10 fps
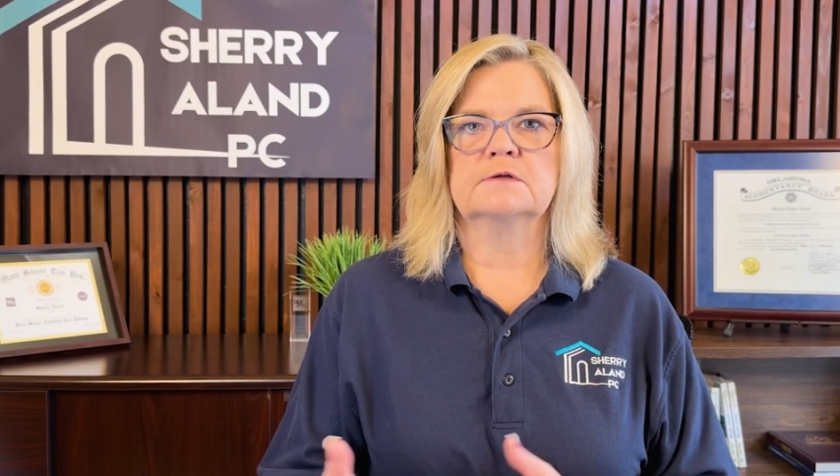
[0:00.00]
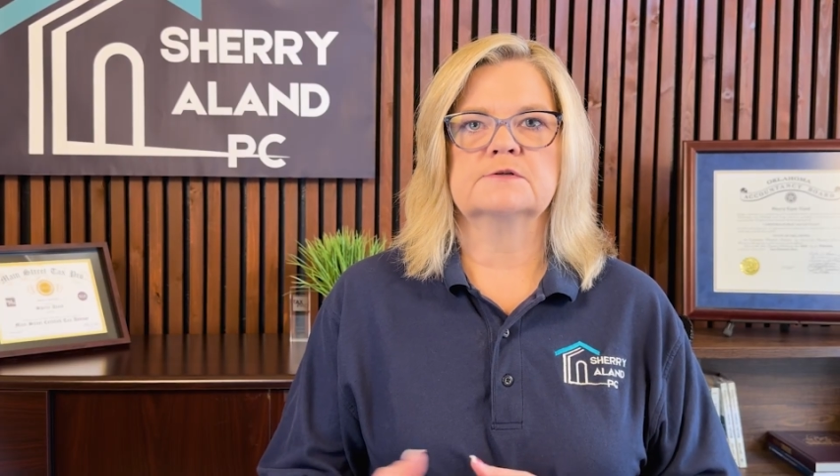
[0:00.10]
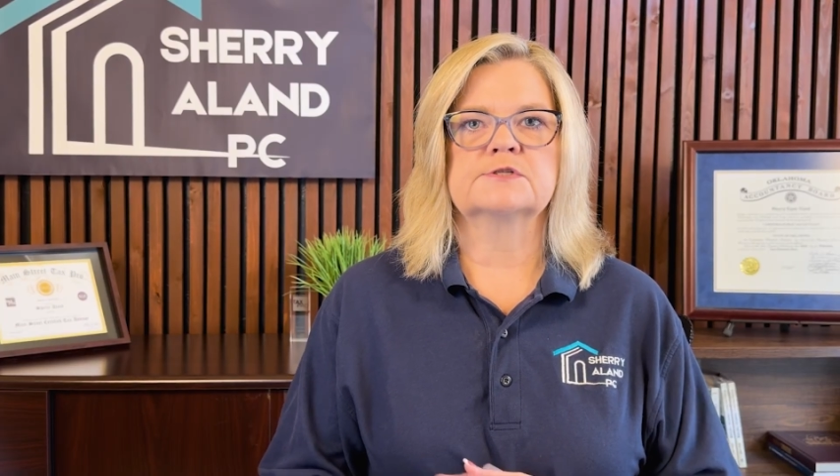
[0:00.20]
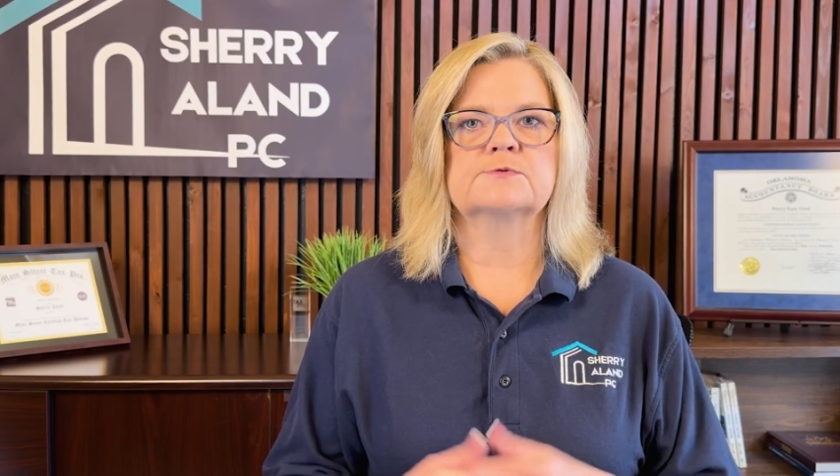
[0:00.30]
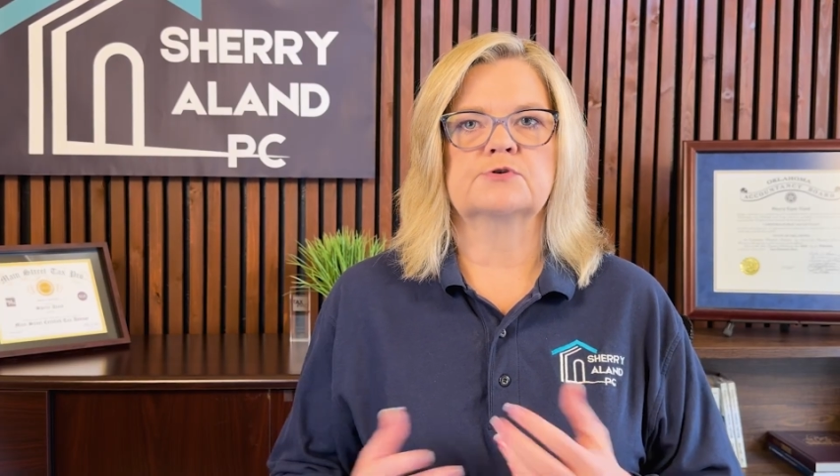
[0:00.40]

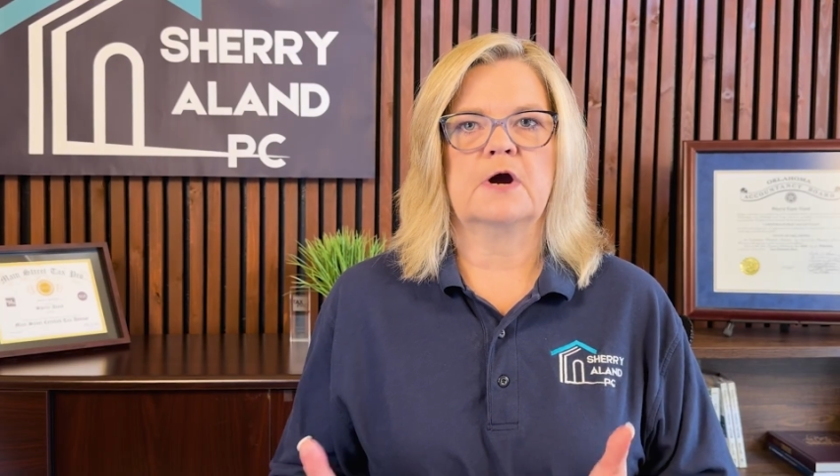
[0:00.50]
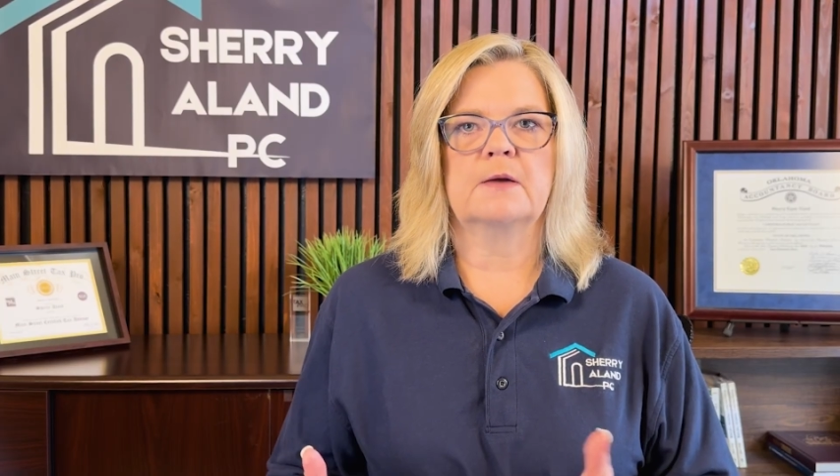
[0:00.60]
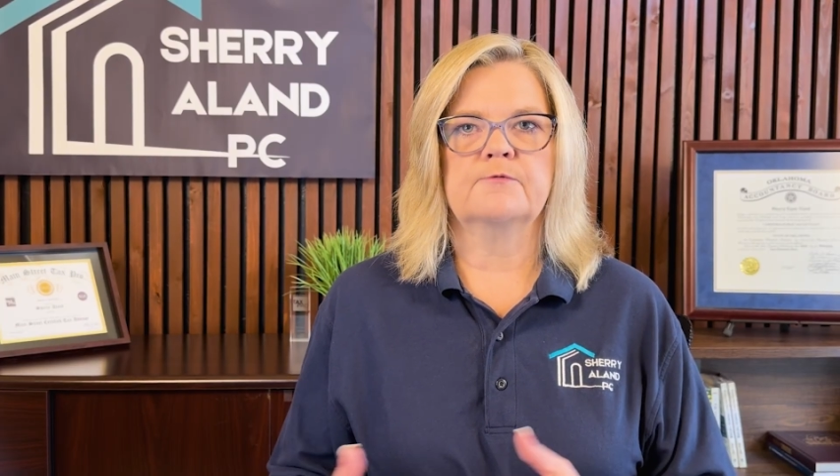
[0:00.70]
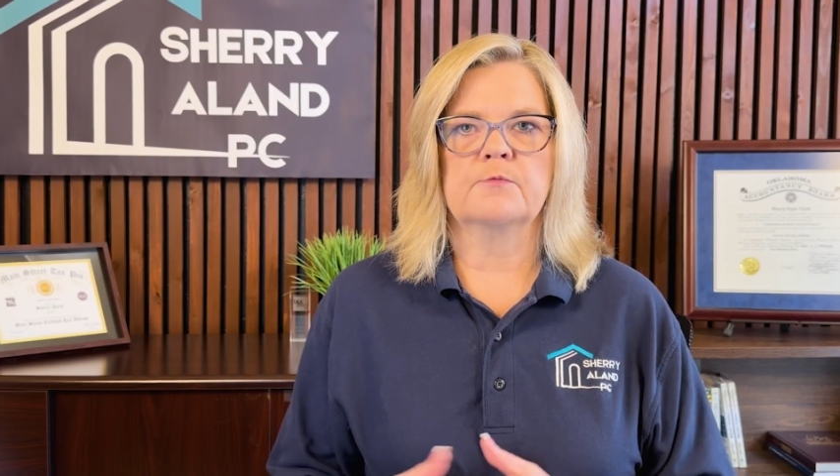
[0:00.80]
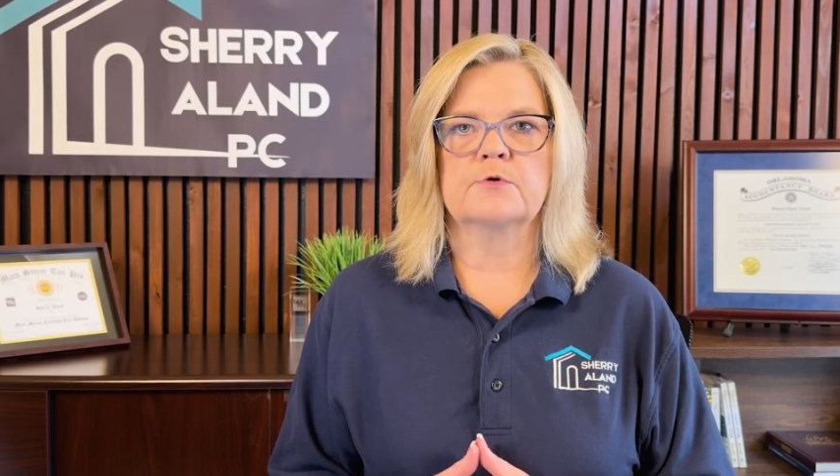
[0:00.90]
and
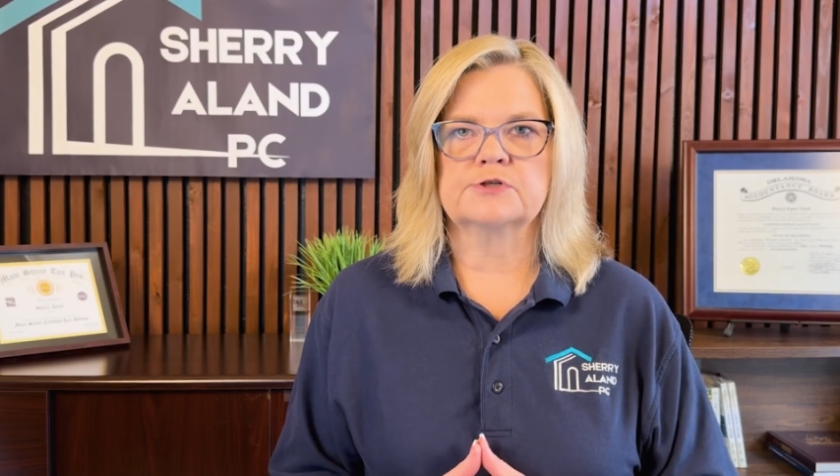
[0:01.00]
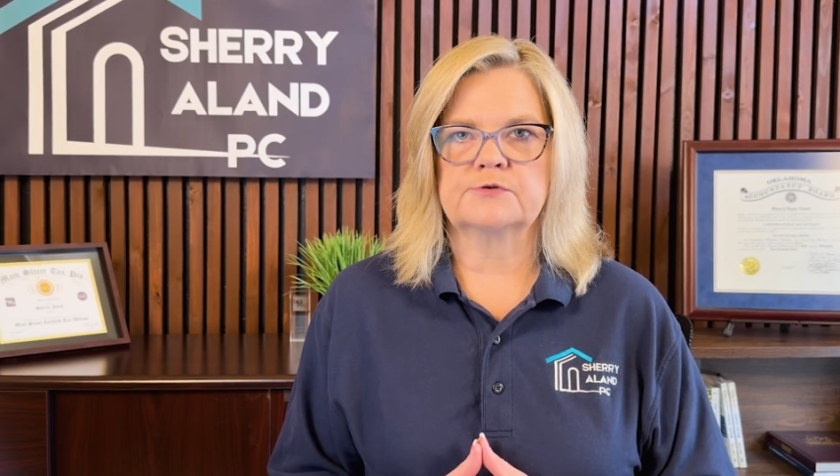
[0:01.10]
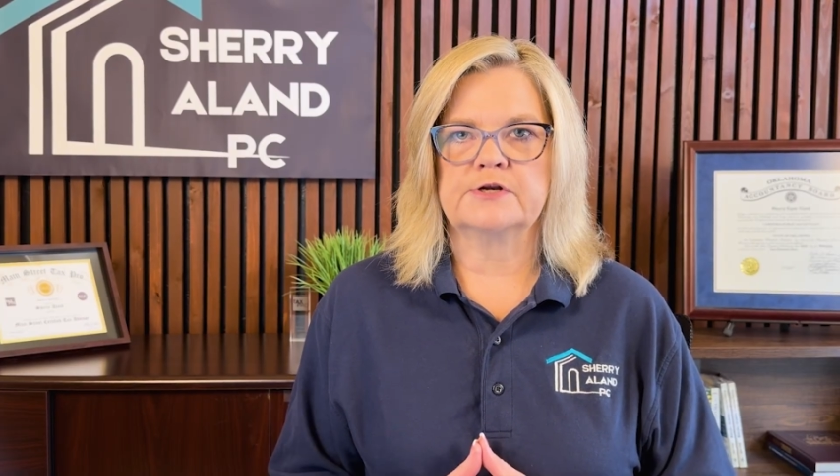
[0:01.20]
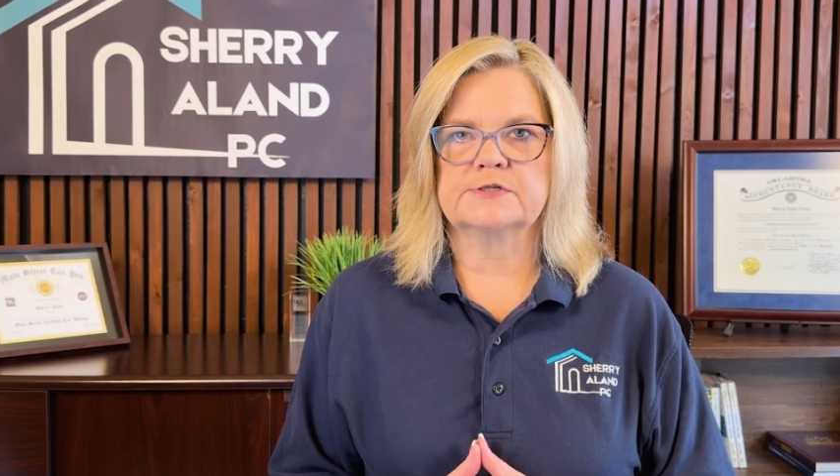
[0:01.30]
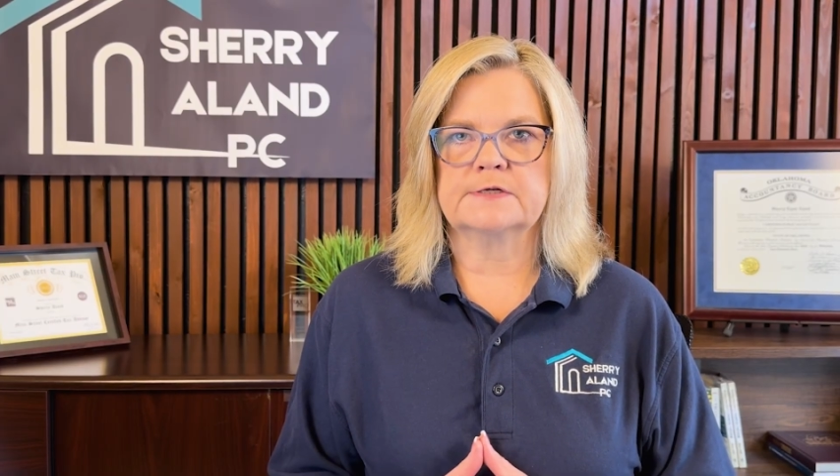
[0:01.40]
subscribe for more
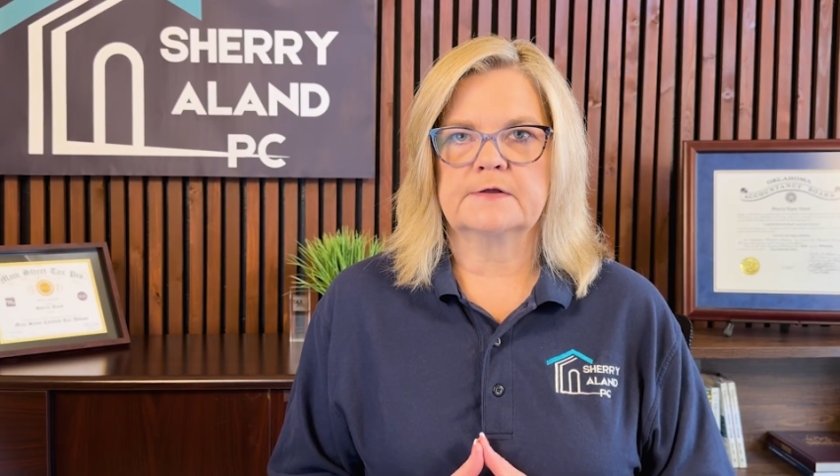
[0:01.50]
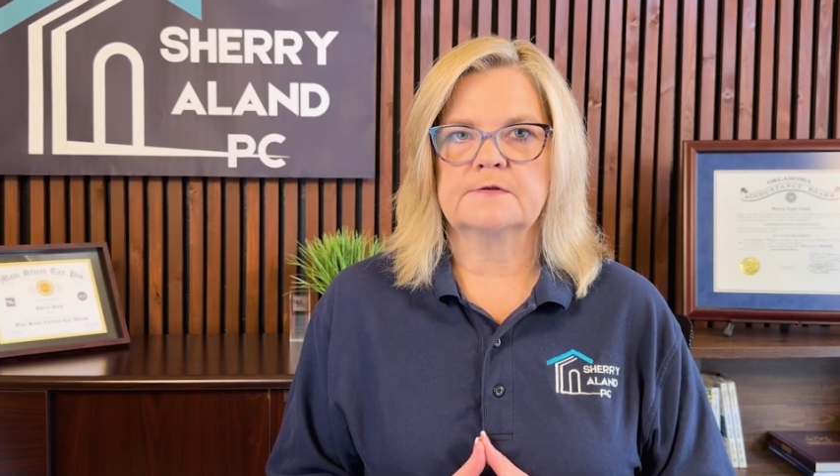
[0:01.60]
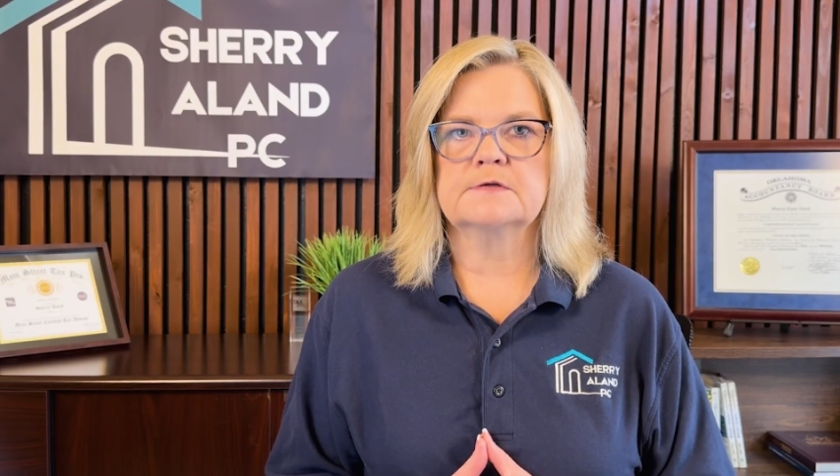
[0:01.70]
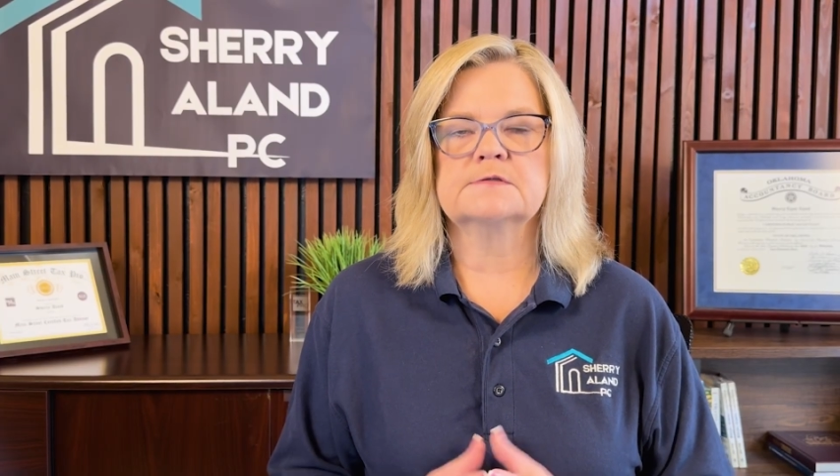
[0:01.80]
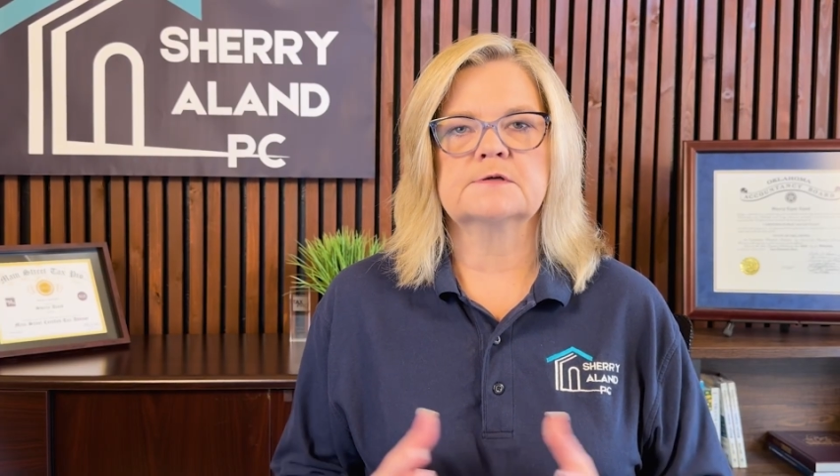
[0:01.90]
strategies like
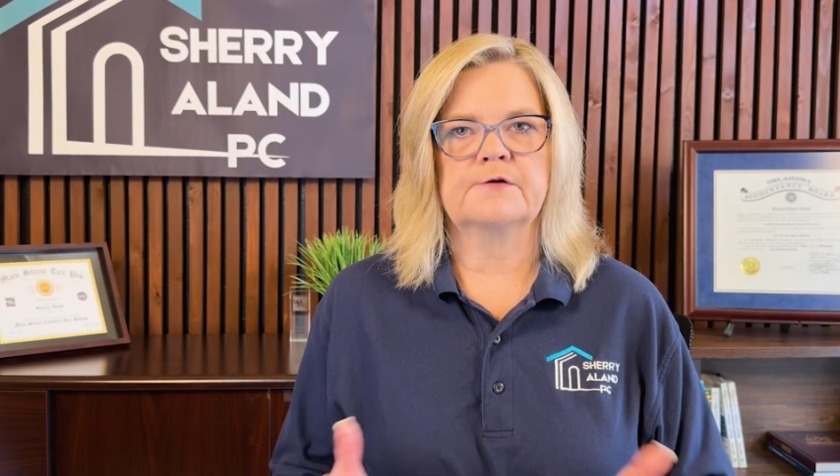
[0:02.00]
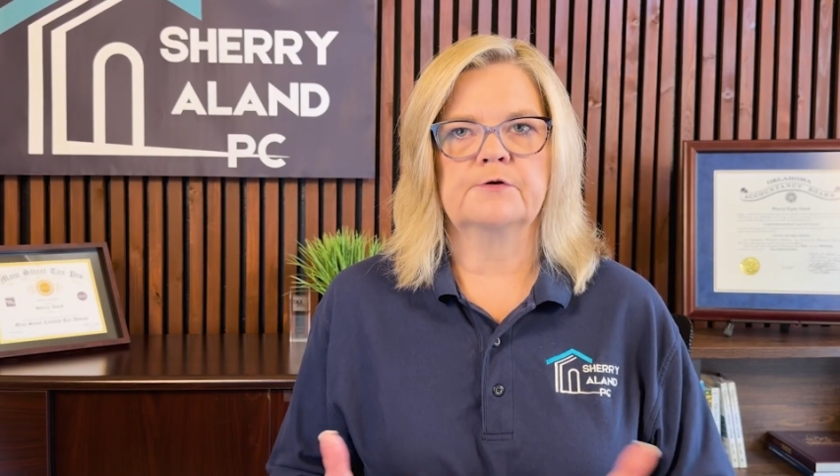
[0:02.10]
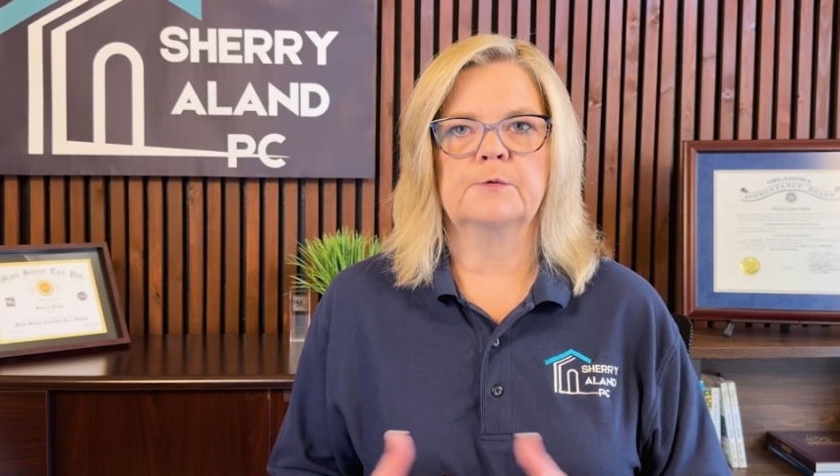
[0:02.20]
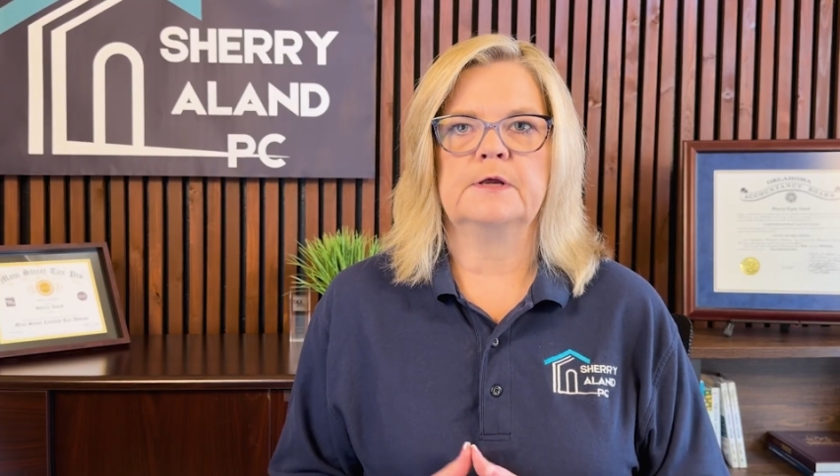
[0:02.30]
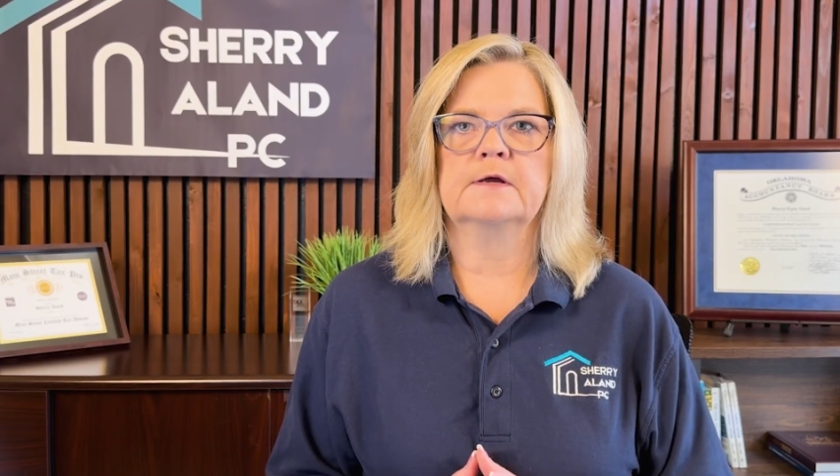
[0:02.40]
this
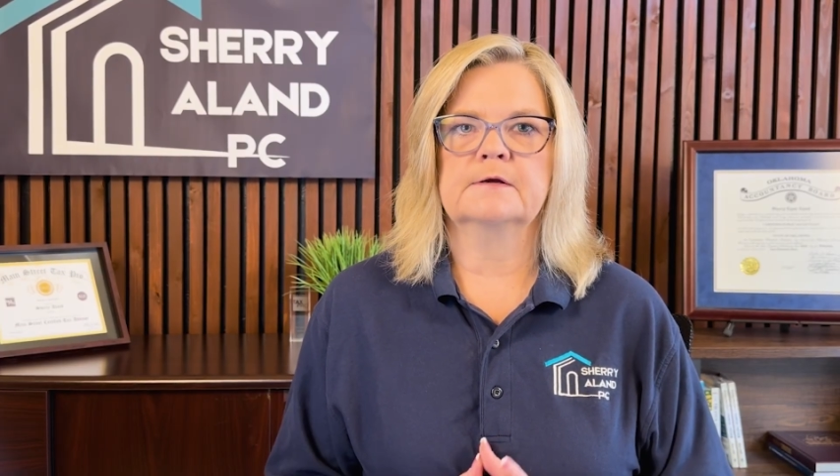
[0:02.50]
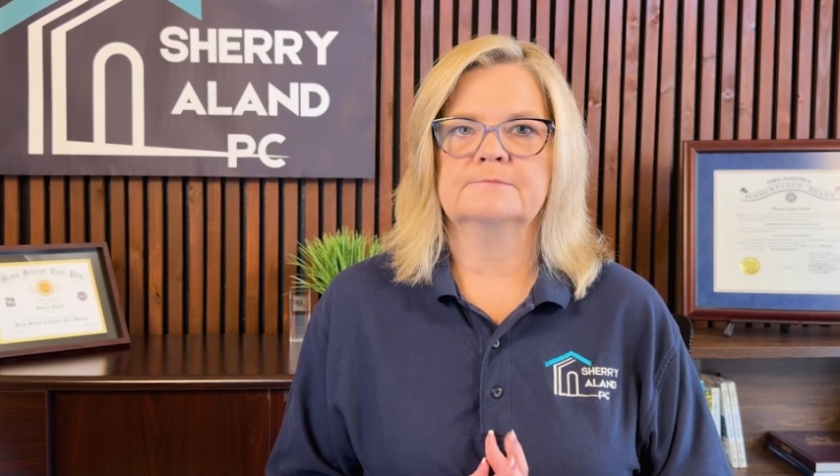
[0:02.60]
every week.